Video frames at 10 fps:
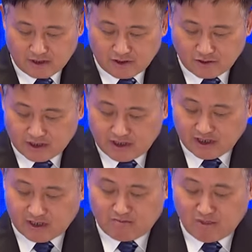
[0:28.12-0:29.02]
The
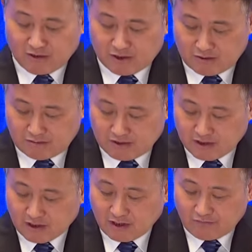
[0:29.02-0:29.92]
traditional model
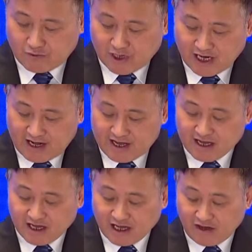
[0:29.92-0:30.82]
of
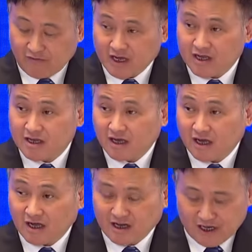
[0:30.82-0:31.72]
relying heavily
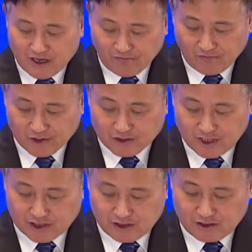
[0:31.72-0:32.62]
on
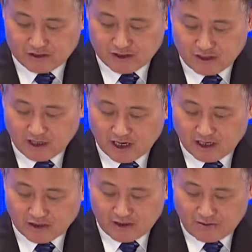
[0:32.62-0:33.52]
infrastructure
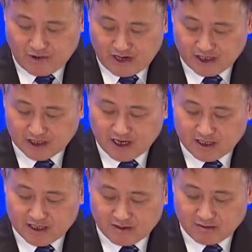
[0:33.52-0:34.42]
on the real
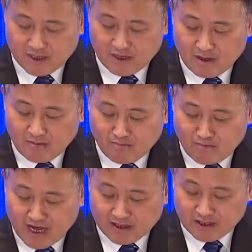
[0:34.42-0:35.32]
estate
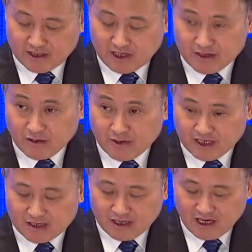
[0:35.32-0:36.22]
might
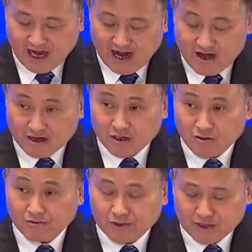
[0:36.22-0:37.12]
generate higher
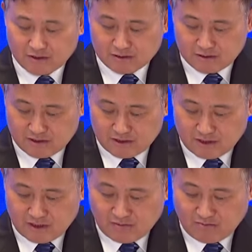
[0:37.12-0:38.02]
growth,
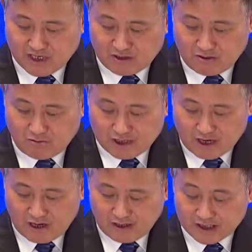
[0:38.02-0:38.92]
but
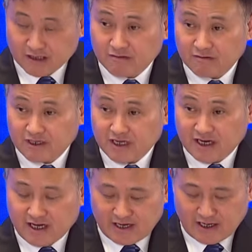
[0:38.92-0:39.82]
would also
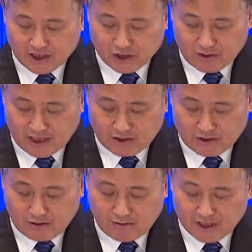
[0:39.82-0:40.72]
delay
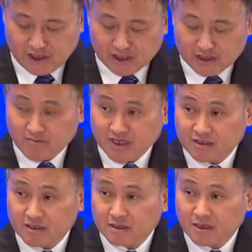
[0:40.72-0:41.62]
structural
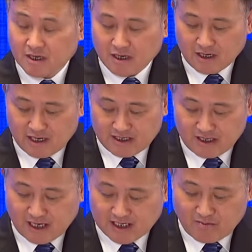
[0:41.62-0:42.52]
adjustment
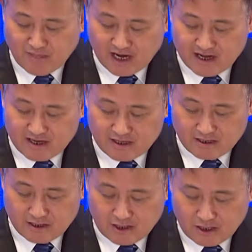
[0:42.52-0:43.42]
and undermine